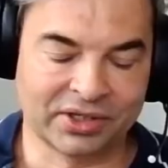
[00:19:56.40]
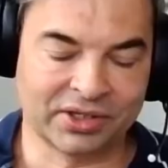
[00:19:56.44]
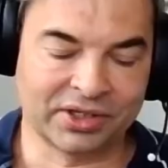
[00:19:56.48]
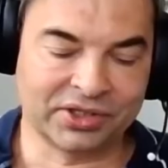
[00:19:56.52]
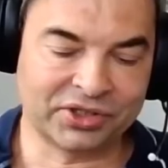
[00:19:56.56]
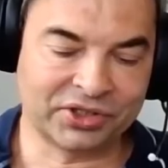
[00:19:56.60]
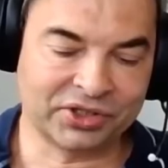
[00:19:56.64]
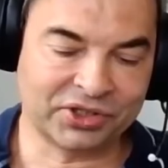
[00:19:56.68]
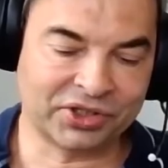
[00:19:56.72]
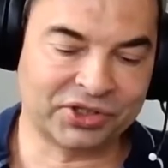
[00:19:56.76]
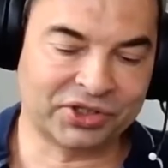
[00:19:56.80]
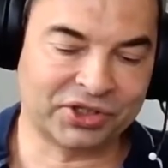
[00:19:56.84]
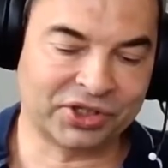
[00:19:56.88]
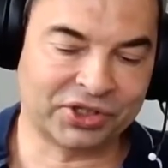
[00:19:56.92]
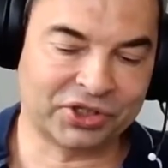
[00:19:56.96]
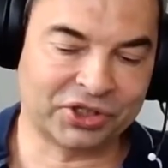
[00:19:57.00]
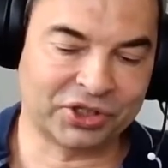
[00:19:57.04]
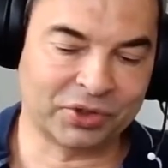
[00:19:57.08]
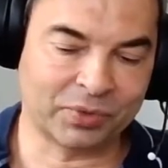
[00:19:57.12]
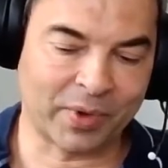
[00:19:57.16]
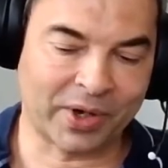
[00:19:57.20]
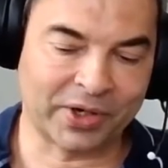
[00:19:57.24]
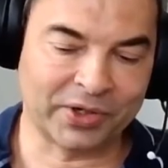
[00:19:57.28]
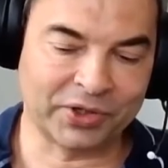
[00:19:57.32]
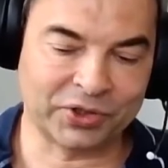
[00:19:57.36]
This is a
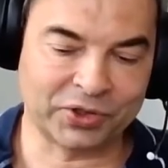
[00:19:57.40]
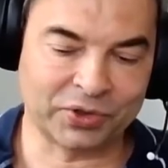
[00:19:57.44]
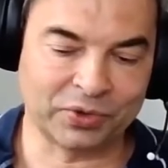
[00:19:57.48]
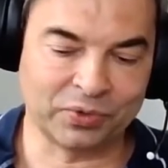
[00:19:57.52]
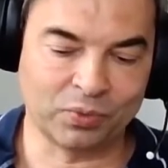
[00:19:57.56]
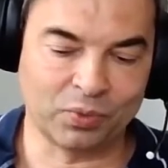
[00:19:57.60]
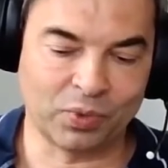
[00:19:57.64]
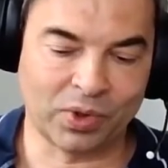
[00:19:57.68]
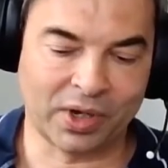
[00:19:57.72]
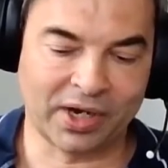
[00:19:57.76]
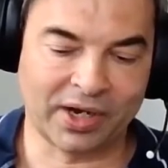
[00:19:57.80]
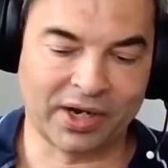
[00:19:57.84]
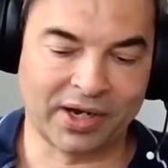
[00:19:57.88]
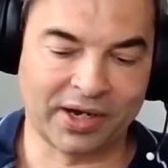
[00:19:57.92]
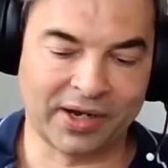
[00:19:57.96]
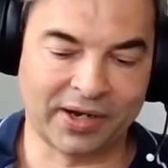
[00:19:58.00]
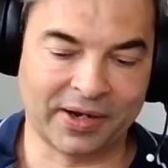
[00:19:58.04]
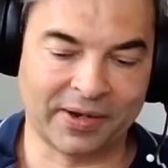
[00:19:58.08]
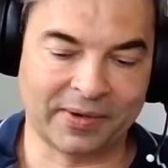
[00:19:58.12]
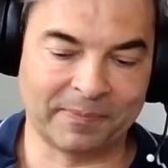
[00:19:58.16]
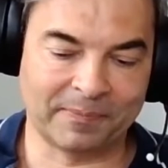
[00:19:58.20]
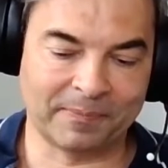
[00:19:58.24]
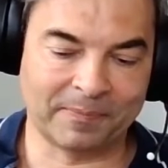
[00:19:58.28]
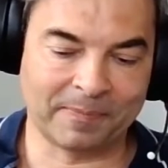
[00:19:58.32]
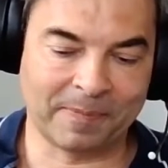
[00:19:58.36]
situation
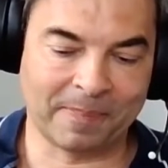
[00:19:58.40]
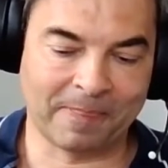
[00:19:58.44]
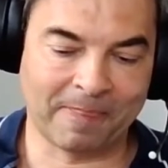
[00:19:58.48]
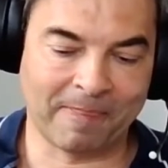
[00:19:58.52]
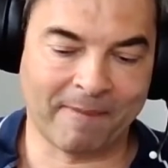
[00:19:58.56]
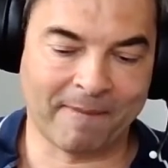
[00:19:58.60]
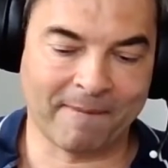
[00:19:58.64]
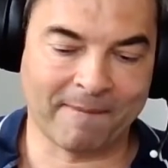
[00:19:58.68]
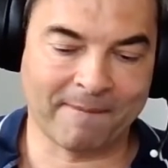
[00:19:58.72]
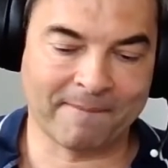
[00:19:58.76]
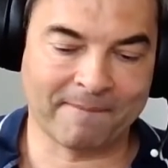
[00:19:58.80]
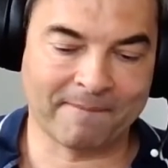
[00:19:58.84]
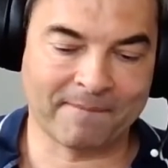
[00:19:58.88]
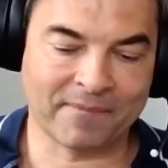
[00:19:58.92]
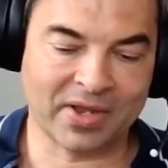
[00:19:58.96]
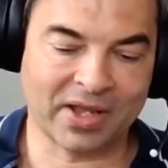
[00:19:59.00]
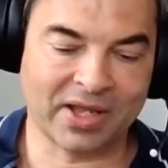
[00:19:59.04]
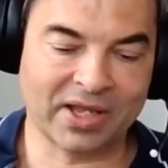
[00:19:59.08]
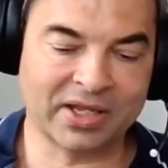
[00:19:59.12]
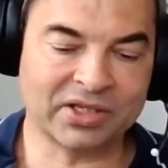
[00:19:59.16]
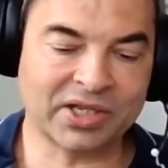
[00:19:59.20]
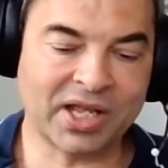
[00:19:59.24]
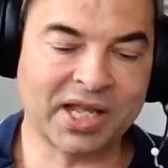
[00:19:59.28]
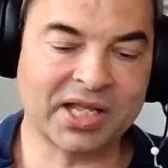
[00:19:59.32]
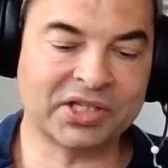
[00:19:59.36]
where
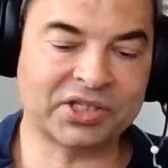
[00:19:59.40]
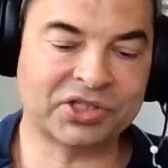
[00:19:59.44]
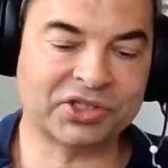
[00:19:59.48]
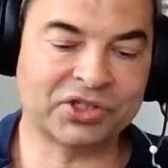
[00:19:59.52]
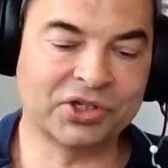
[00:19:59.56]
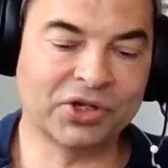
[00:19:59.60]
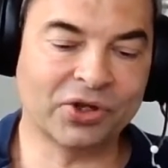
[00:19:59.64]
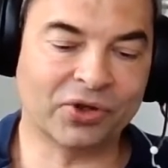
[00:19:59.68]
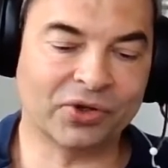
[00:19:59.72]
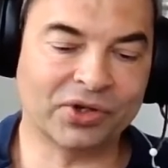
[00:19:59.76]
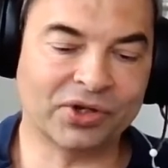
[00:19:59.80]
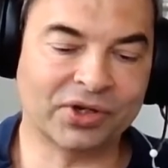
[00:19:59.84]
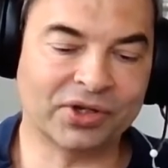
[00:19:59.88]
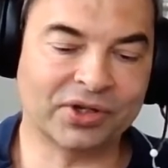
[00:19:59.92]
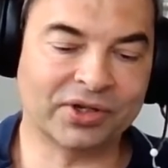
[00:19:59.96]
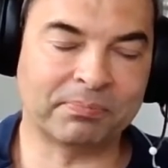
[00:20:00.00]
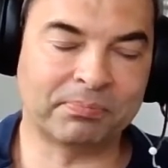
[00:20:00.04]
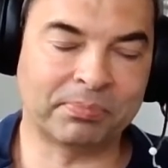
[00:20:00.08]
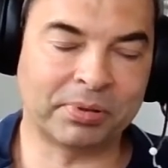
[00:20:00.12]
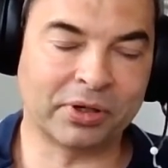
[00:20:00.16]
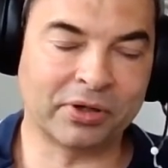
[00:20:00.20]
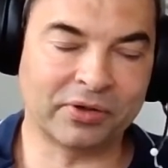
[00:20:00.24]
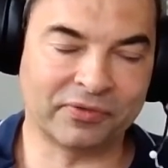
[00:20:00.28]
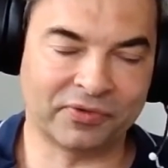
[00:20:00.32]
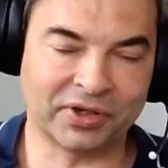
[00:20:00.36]
it's not
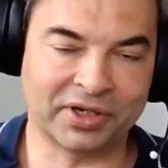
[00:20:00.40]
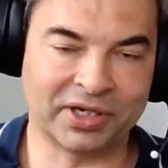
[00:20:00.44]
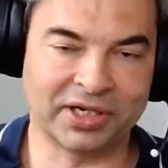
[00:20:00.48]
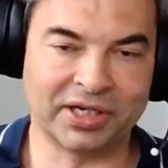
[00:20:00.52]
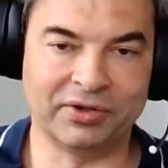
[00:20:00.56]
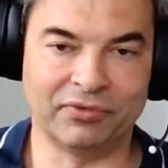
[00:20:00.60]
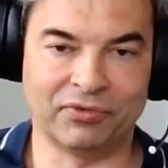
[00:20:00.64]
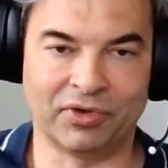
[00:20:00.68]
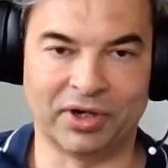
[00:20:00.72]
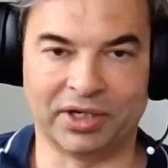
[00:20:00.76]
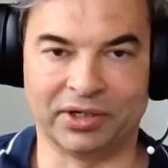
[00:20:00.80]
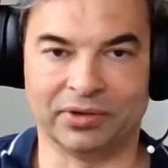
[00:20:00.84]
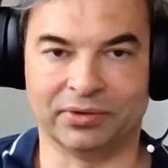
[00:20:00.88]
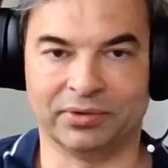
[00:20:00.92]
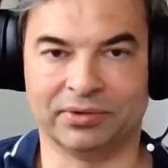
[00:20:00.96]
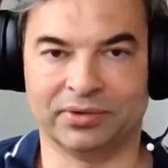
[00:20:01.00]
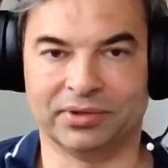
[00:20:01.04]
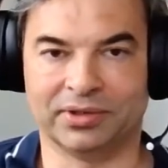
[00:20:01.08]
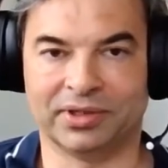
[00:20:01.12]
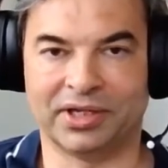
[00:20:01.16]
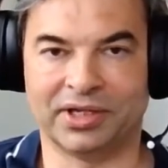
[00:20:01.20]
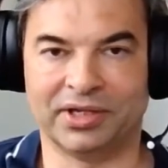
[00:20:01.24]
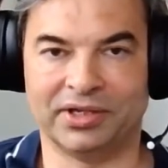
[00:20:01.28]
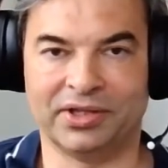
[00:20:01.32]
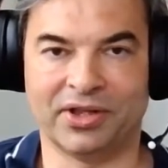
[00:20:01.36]
perfectly real
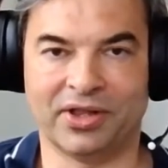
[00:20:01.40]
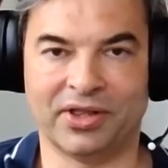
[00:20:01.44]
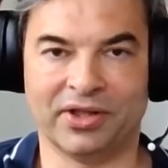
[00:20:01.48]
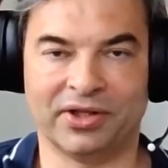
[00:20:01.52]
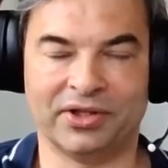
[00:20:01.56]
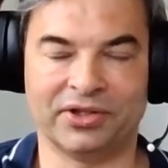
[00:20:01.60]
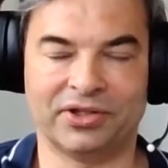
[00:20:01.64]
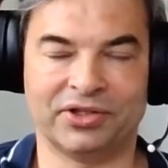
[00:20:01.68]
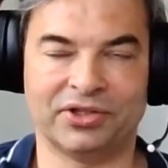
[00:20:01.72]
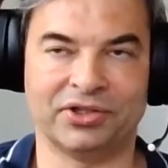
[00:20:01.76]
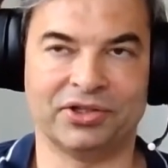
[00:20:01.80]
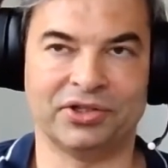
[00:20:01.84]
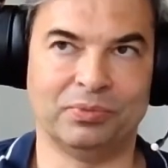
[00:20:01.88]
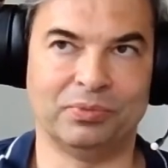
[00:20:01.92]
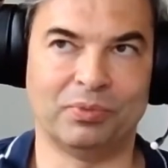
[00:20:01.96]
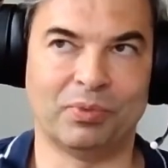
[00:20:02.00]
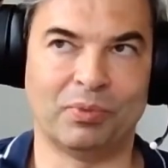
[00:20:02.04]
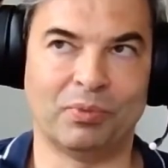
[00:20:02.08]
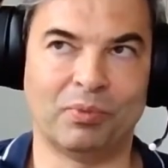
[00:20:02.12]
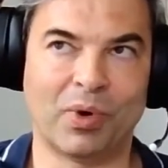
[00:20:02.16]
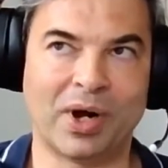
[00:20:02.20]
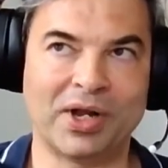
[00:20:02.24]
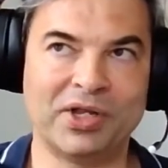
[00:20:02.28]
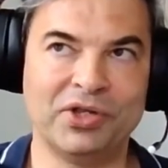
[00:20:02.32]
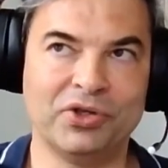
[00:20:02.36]
in that
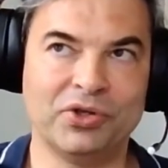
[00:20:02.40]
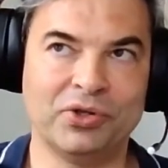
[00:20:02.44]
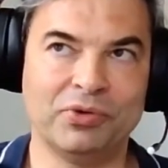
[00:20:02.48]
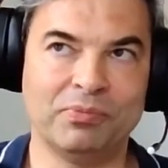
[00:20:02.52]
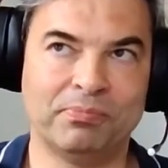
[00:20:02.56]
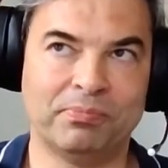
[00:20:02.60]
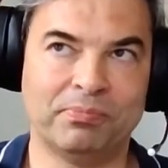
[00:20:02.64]
when you